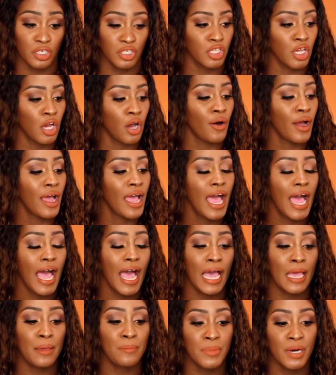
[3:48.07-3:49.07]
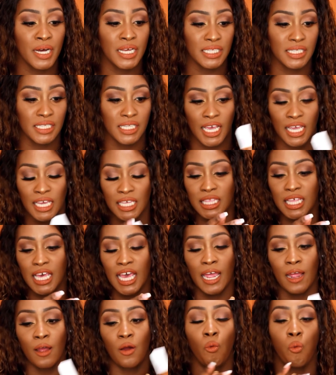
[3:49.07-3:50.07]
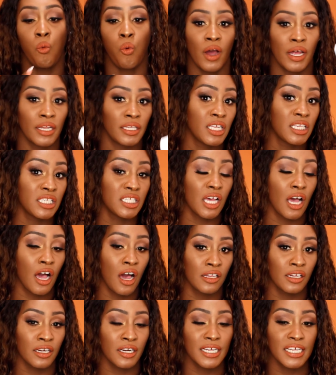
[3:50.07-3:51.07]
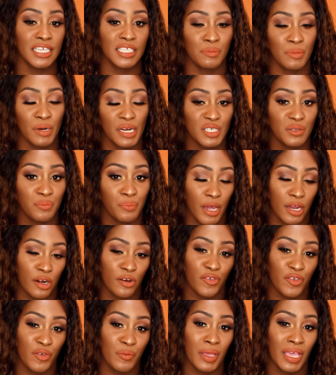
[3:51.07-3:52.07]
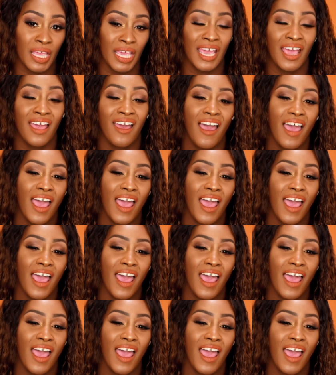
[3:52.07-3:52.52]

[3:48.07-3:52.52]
So I must say that one, this color is much better for me.